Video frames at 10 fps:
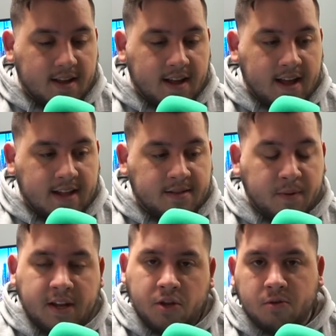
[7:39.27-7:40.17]
it's
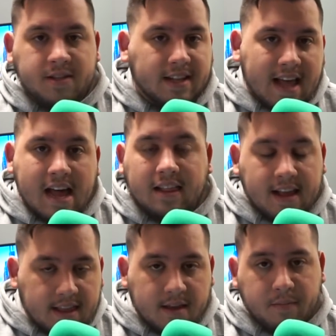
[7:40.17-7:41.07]
being used a lot
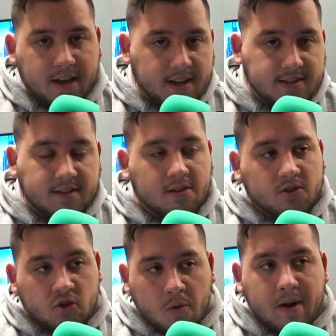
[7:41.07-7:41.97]
lately because
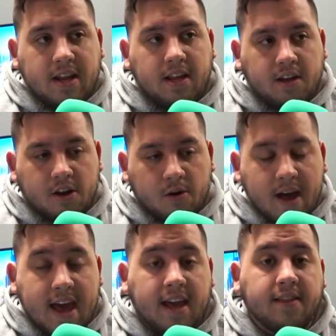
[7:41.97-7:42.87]
there's so many, you know,
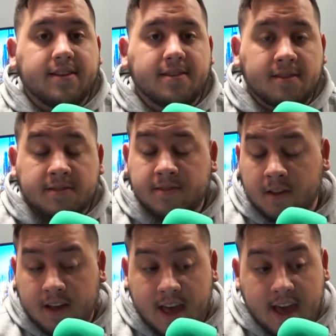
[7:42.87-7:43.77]
hey, this is a,
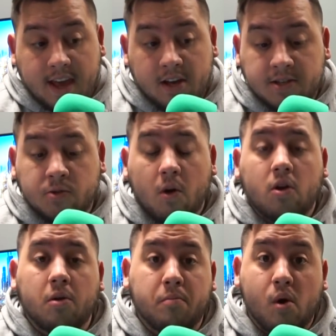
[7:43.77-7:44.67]
a
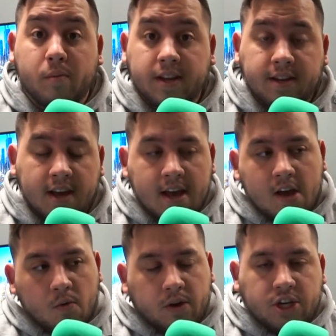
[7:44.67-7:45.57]
historical moment,
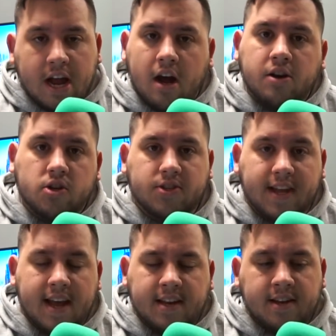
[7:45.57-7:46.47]
which I
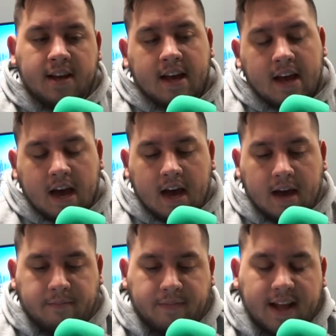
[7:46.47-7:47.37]
understand.
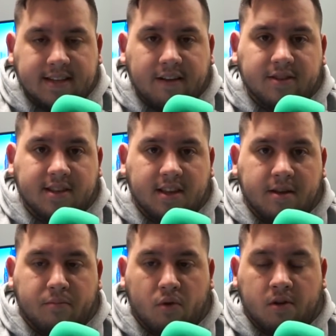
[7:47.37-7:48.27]
Um, that's obviously the
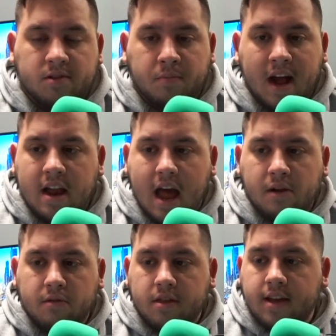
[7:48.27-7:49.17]
importance, but I, I
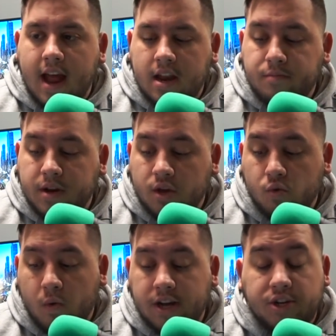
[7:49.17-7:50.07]
don't think anybody
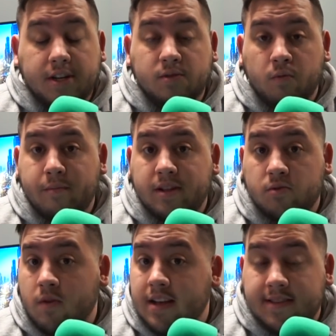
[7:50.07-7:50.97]
questions
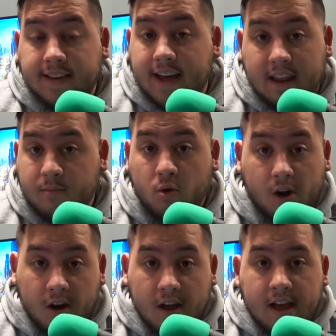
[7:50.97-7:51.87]
women's wrestling
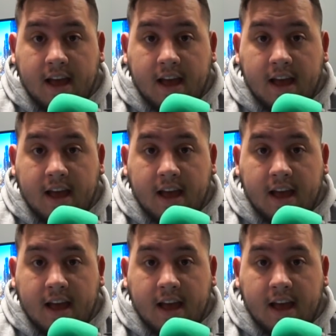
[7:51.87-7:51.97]
anymore.